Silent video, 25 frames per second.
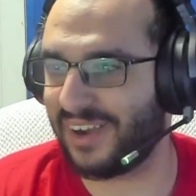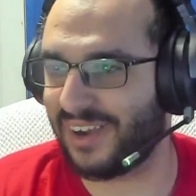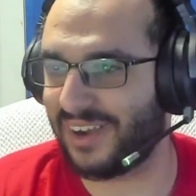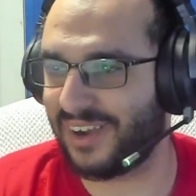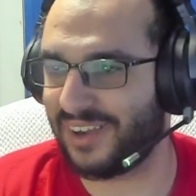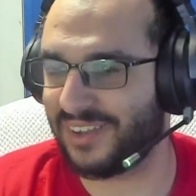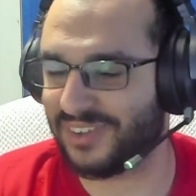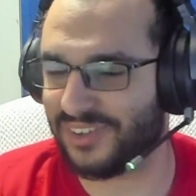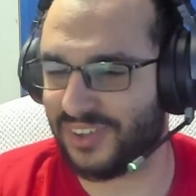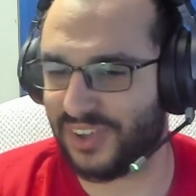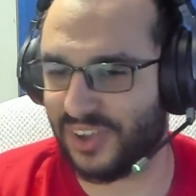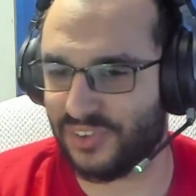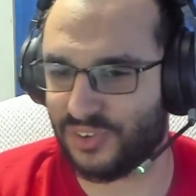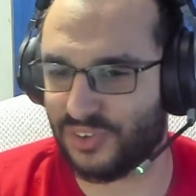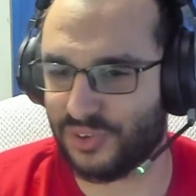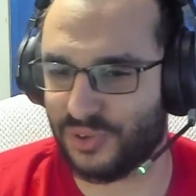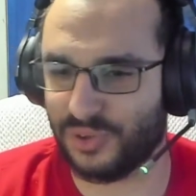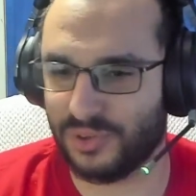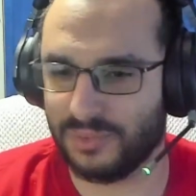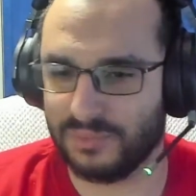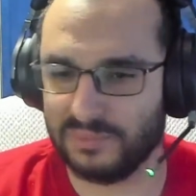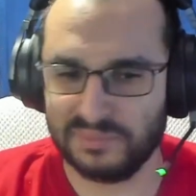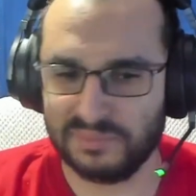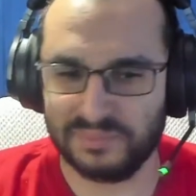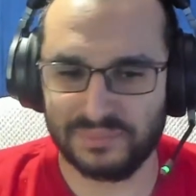is the high school,
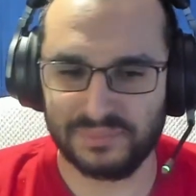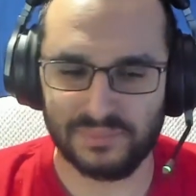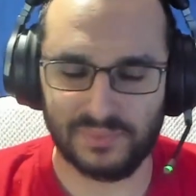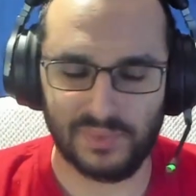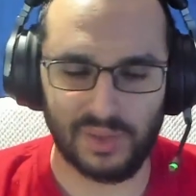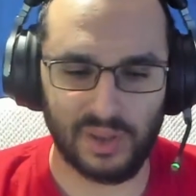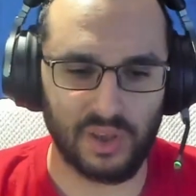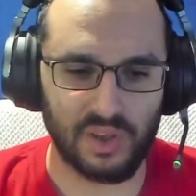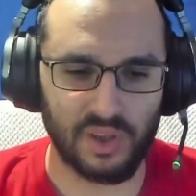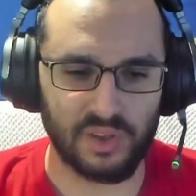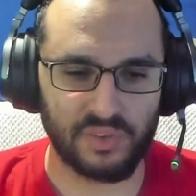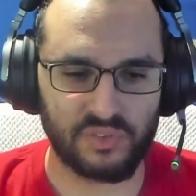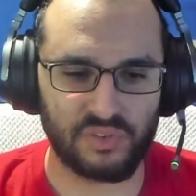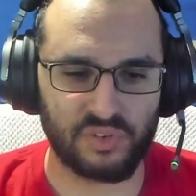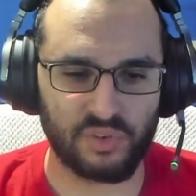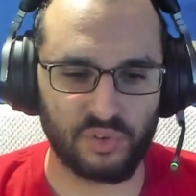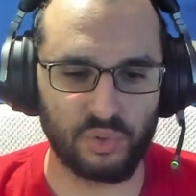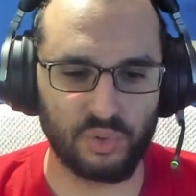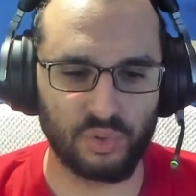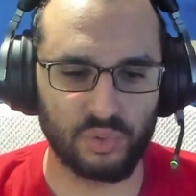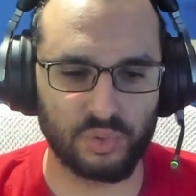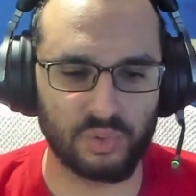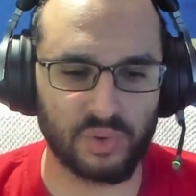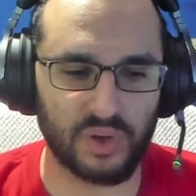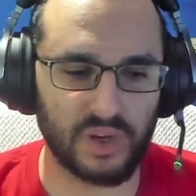
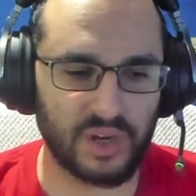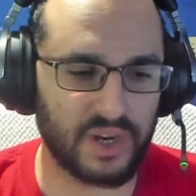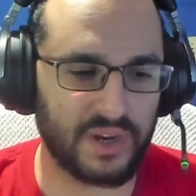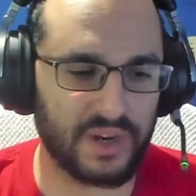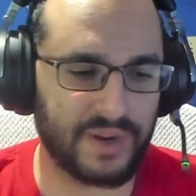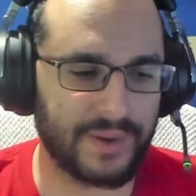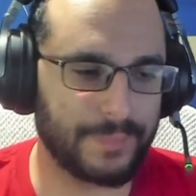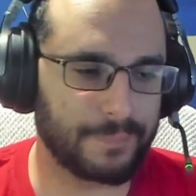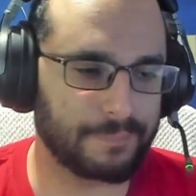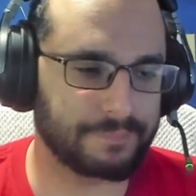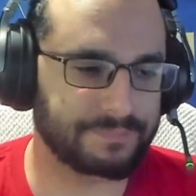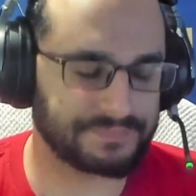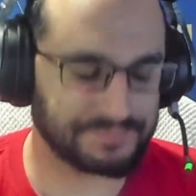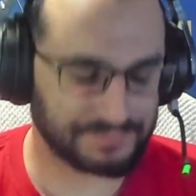to